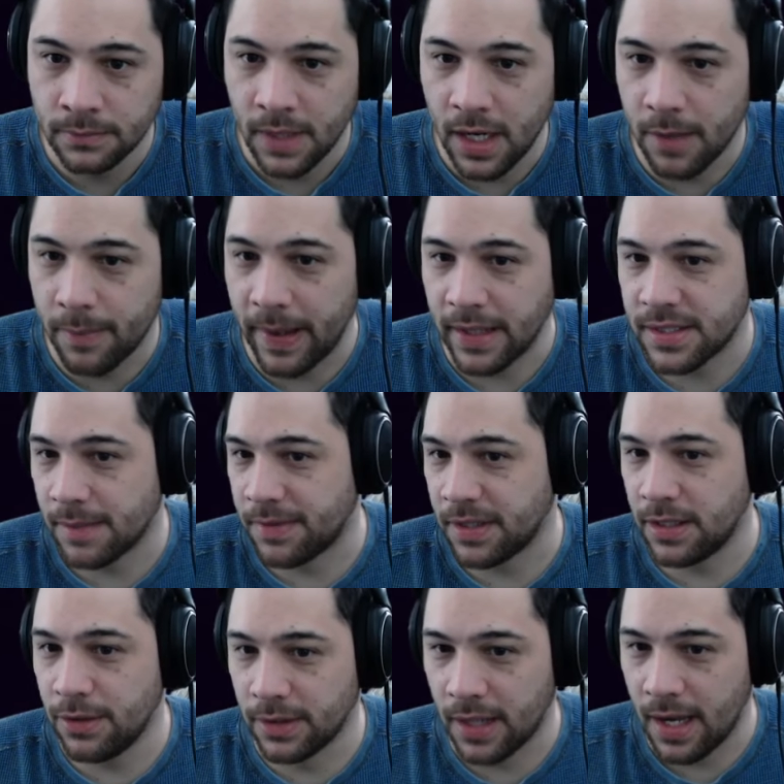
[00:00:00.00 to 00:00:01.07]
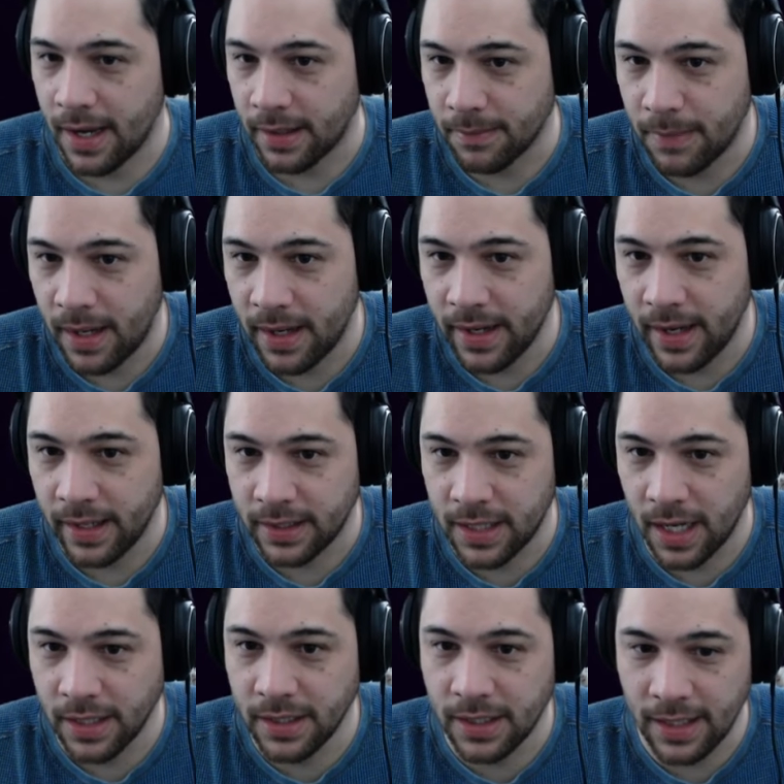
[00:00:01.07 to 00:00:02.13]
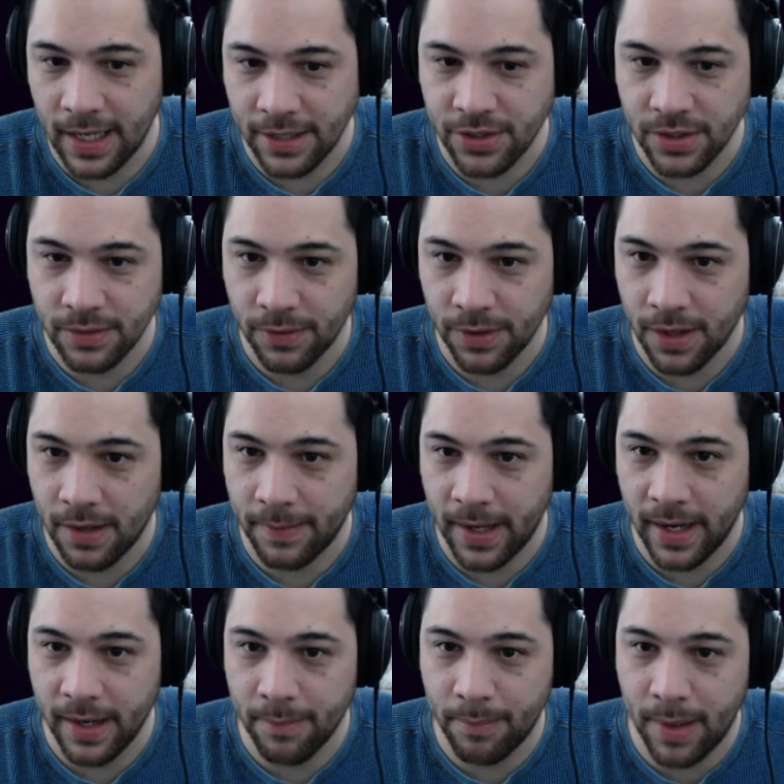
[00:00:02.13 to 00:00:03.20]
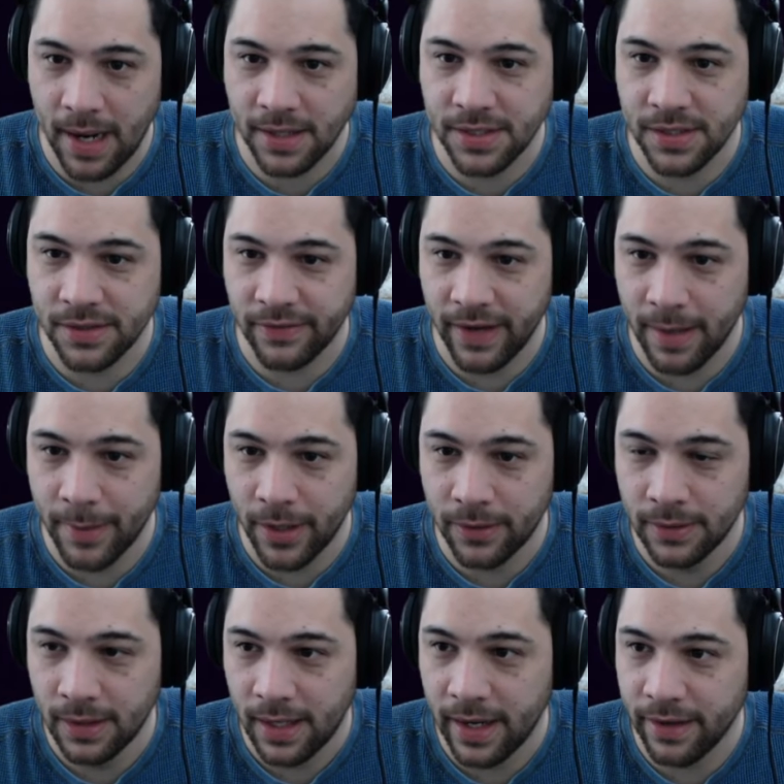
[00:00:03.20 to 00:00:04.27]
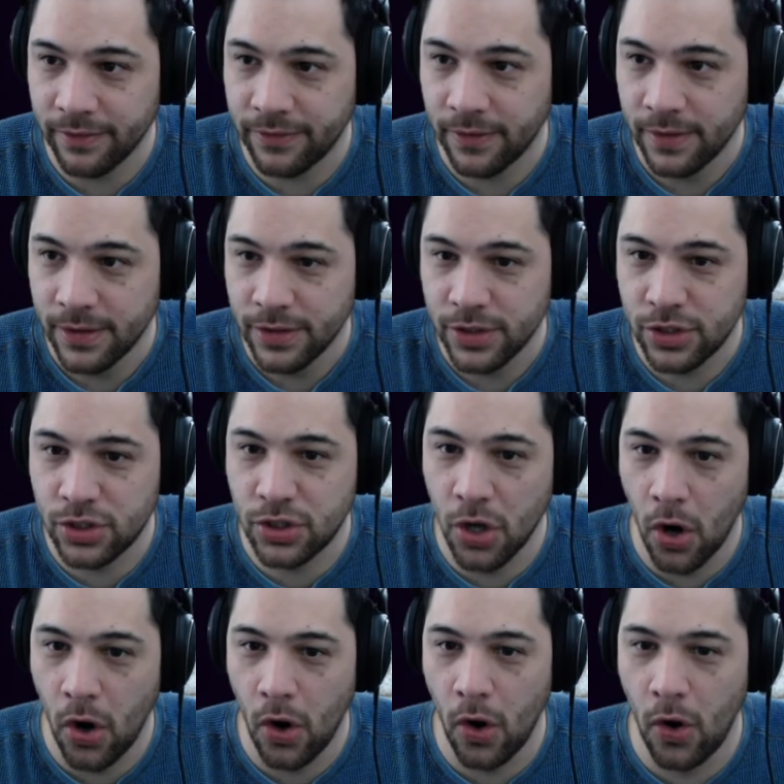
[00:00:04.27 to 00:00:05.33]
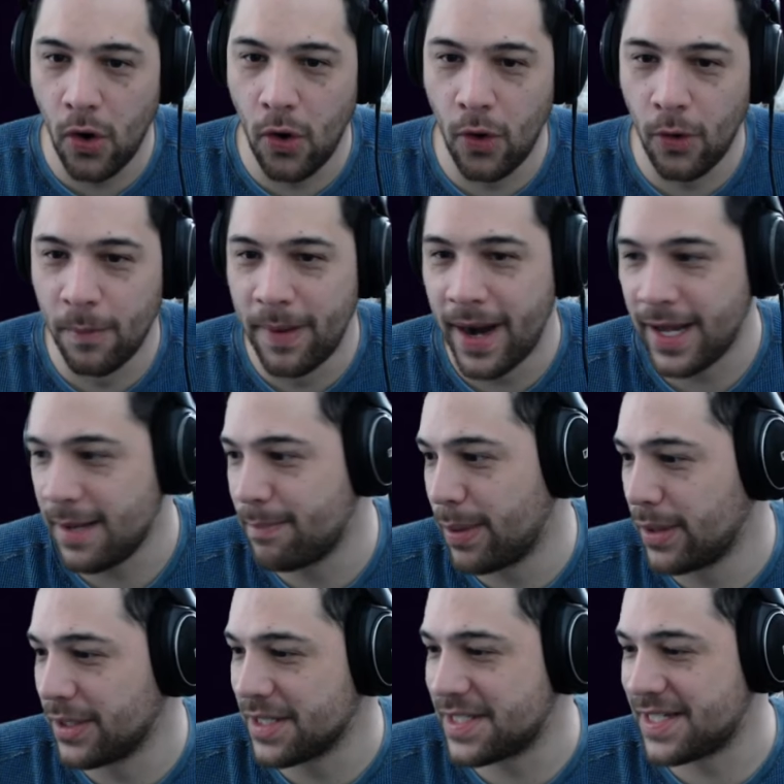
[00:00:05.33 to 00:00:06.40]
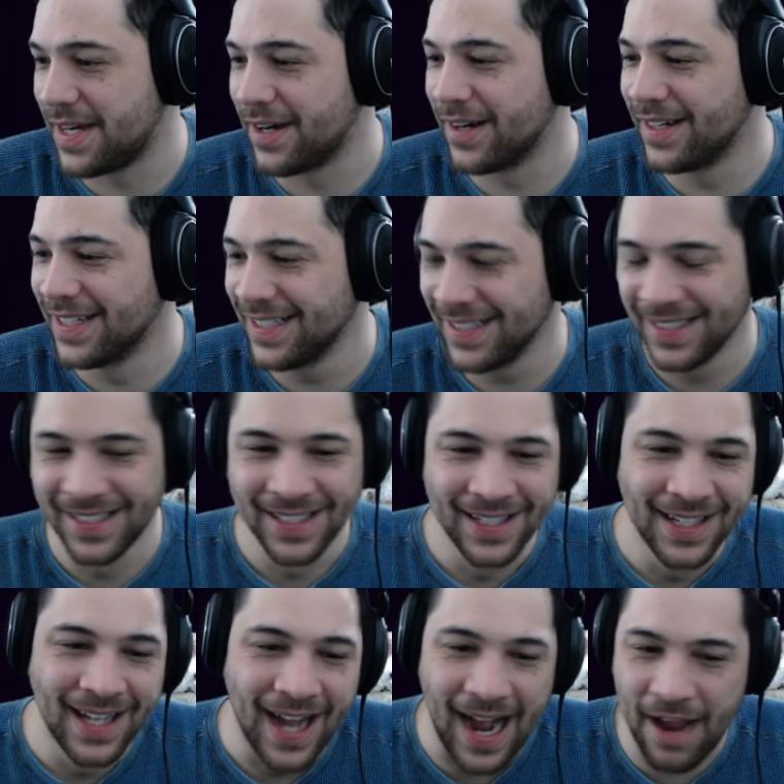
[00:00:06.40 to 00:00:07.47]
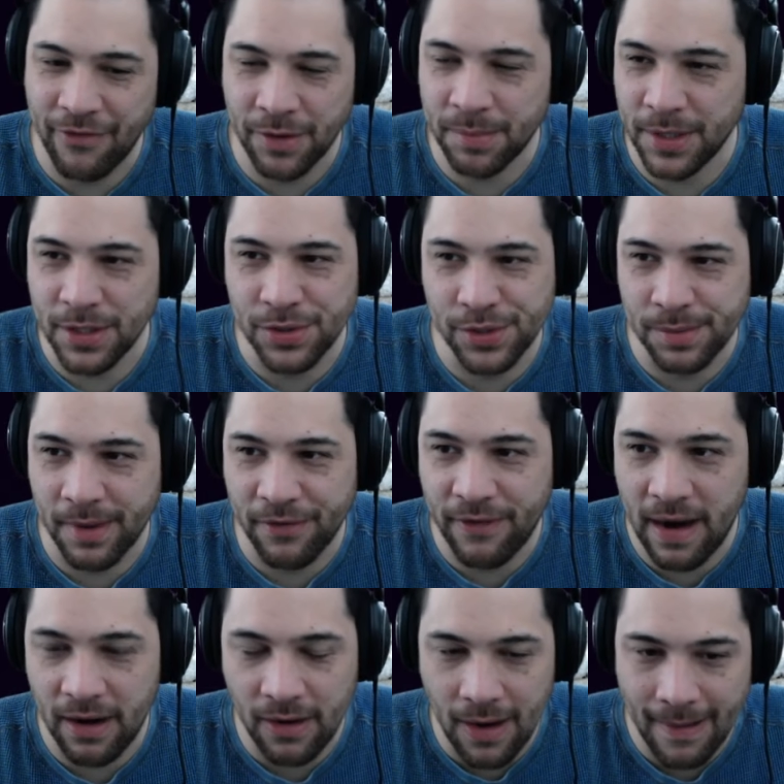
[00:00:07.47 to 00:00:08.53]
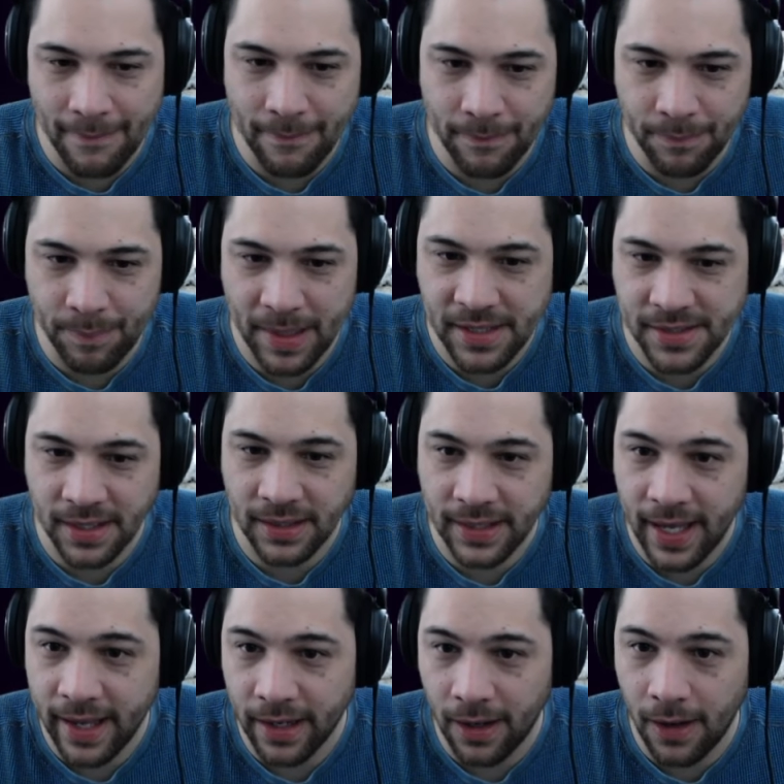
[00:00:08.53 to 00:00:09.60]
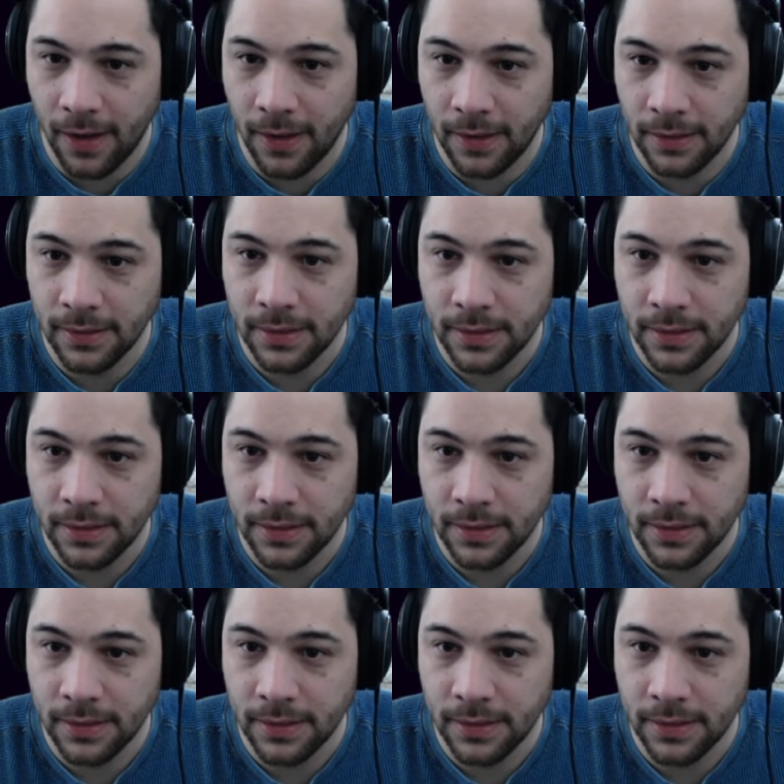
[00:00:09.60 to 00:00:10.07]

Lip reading: Here, Ben, something you'd like. My gun collection with all my boxes of ammo. I have so many bullets here. I haven't been using my firearm basically at all,